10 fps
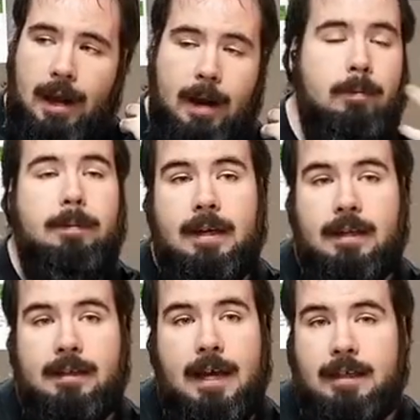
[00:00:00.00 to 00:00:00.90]

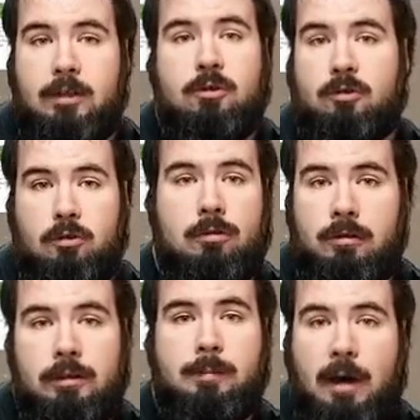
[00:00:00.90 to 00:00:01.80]
Everything that is
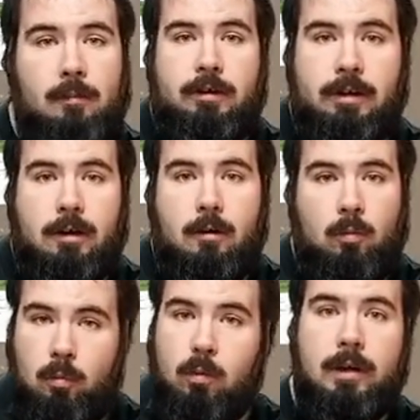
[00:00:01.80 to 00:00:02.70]
currently public
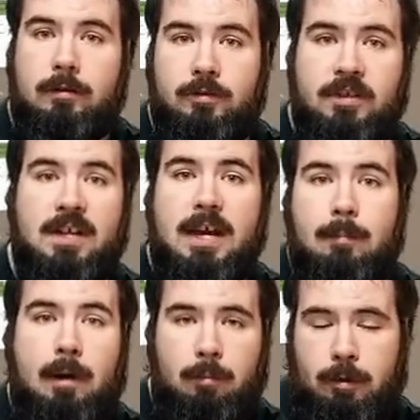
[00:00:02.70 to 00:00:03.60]
will stay
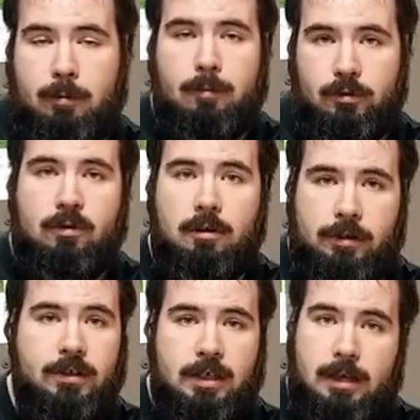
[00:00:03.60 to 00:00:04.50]
public for as long
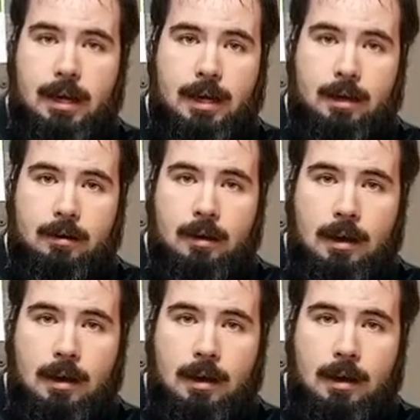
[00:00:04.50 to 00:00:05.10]
as it can.